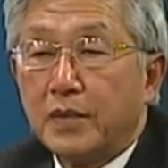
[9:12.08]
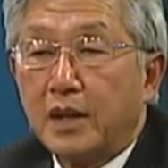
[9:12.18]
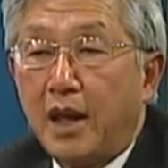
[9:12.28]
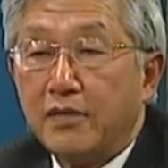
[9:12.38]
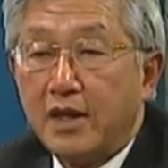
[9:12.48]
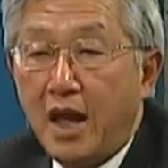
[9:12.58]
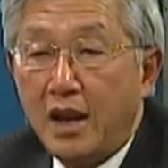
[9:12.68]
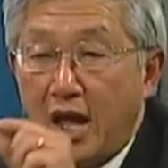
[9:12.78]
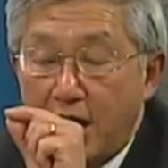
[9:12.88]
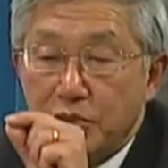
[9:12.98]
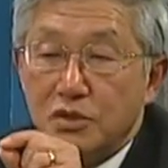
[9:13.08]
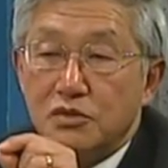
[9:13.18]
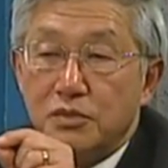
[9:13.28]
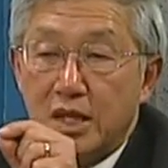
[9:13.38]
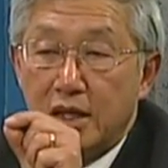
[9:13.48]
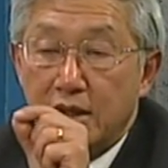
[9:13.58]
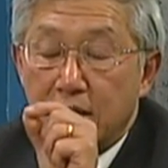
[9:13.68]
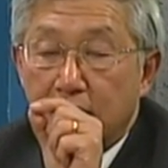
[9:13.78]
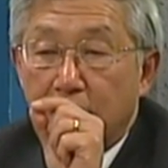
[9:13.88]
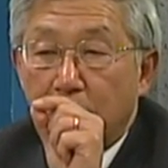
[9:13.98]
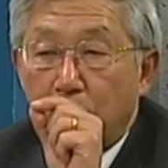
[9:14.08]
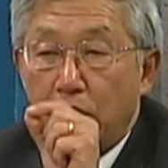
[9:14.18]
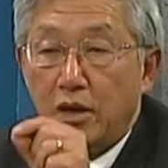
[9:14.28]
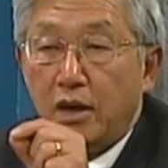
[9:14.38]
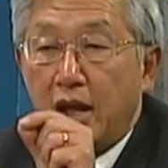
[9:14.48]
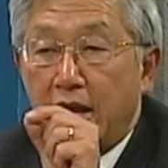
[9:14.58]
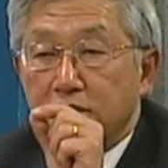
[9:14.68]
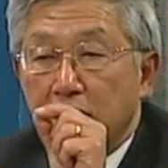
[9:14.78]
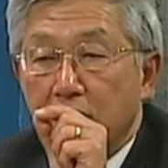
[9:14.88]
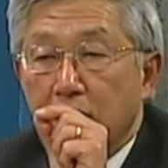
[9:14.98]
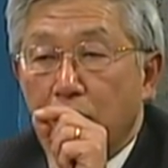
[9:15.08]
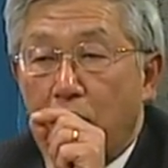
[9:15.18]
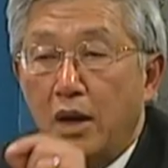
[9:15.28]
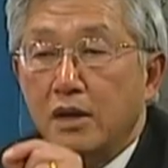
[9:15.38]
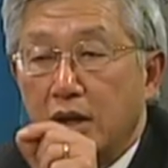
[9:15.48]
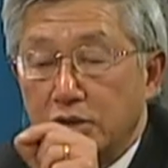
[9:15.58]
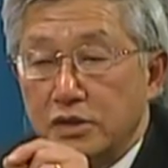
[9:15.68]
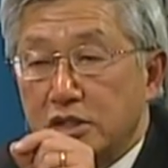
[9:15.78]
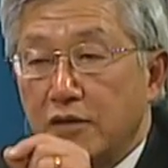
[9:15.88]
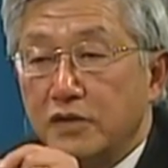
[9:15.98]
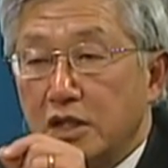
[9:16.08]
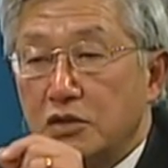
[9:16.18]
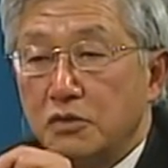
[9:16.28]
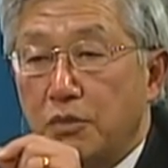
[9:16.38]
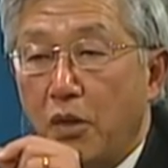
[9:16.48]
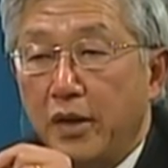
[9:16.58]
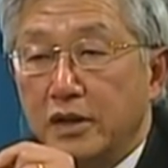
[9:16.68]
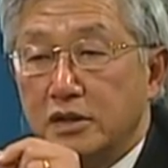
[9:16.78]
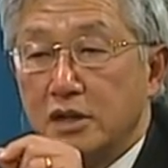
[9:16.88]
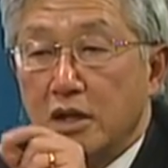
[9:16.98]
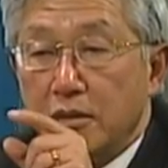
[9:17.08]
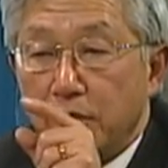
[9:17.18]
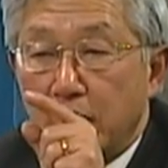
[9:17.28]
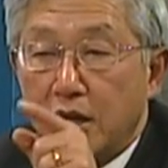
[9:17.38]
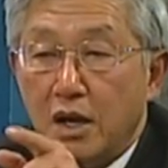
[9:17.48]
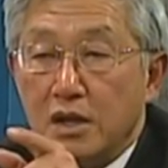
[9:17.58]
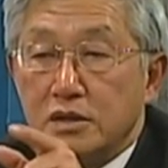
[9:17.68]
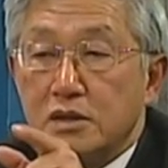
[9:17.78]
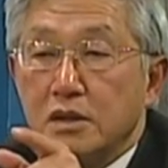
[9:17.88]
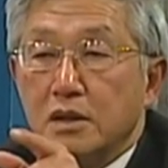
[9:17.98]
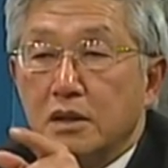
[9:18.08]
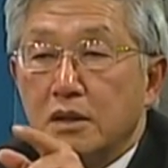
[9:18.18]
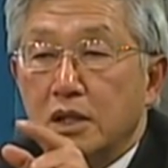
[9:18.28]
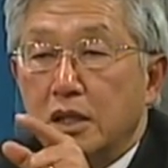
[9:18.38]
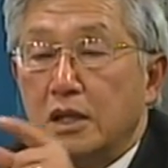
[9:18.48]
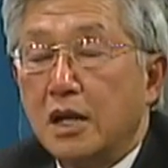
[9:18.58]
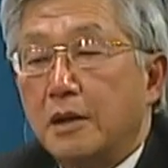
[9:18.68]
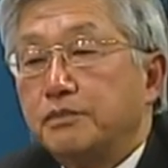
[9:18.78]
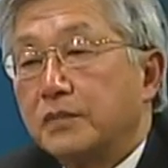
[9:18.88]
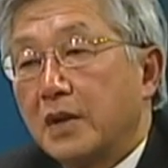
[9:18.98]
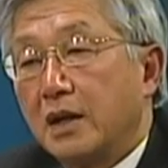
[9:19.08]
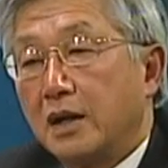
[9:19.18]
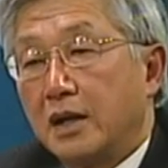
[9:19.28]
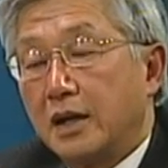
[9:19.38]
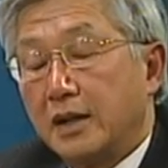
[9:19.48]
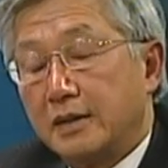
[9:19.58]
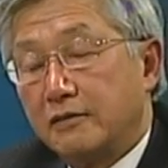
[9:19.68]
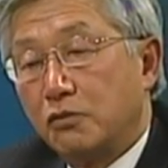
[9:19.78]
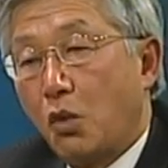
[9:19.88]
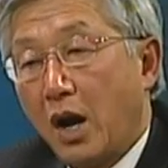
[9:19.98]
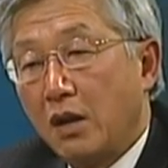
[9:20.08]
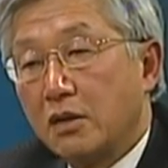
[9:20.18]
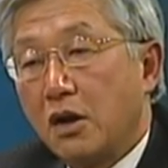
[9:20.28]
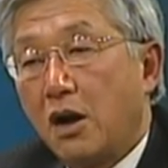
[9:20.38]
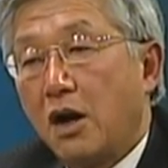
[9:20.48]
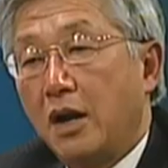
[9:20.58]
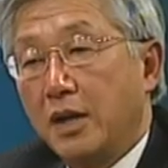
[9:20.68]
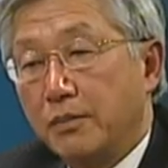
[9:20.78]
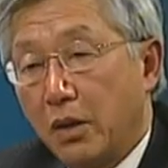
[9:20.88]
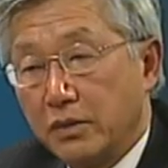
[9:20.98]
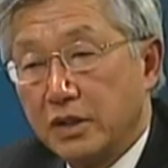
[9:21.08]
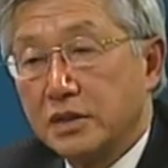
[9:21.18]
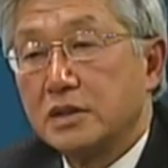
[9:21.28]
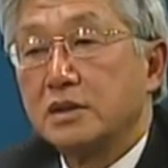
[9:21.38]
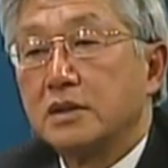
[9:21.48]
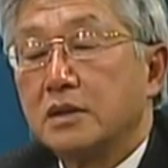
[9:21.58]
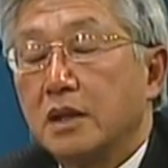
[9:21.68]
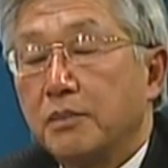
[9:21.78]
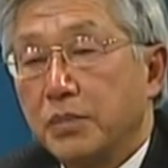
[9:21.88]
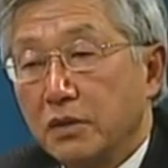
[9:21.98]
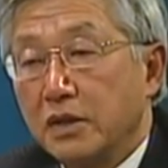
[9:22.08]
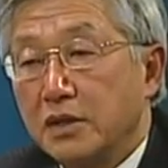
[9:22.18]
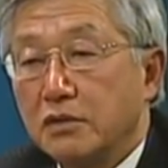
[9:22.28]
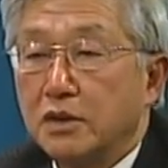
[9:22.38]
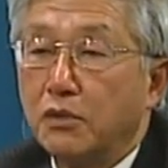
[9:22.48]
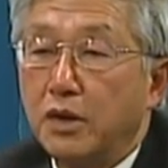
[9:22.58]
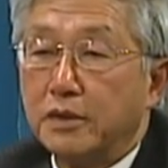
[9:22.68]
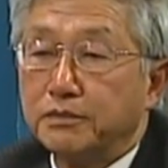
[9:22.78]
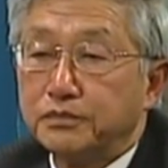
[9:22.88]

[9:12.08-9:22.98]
and that happened to be a word has 172 points because the wild card and bonus built into the word.